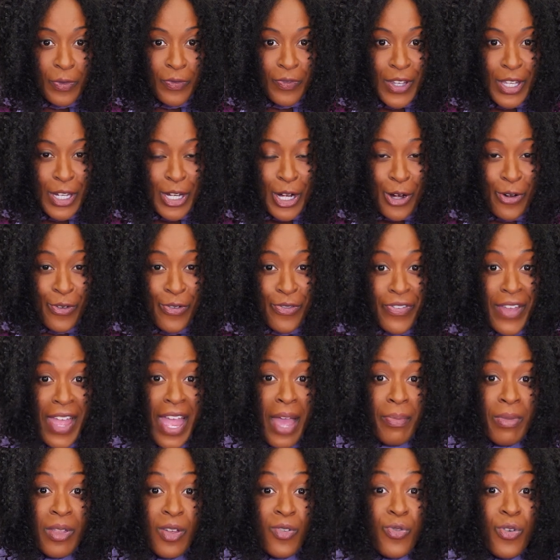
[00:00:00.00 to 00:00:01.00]
feed her
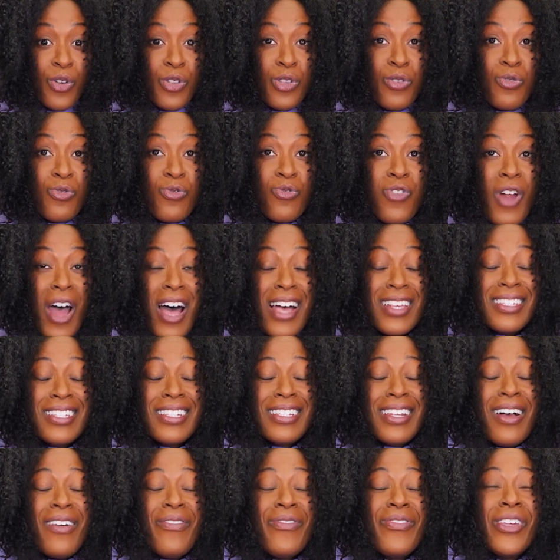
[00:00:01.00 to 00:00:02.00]
family for the
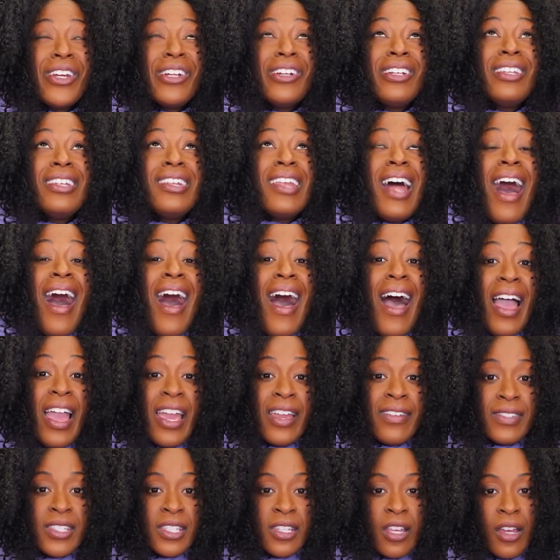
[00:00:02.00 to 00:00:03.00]
rest of their
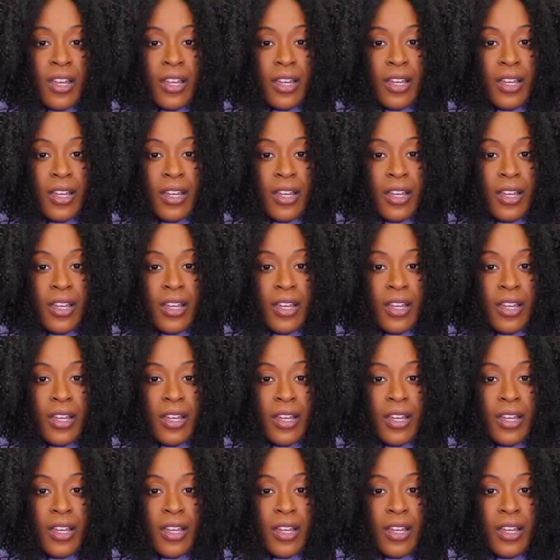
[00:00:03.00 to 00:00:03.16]
lives.